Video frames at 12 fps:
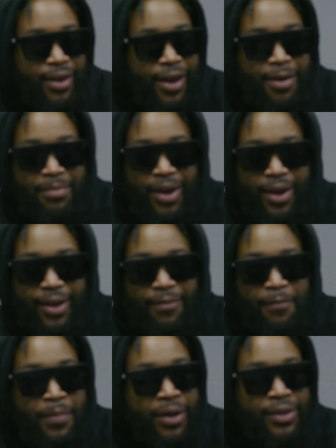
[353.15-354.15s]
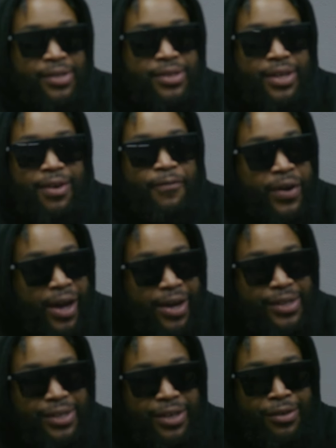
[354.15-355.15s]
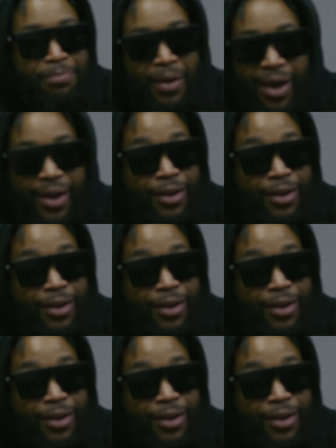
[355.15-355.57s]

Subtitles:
I'm not even about to see 5 G's back.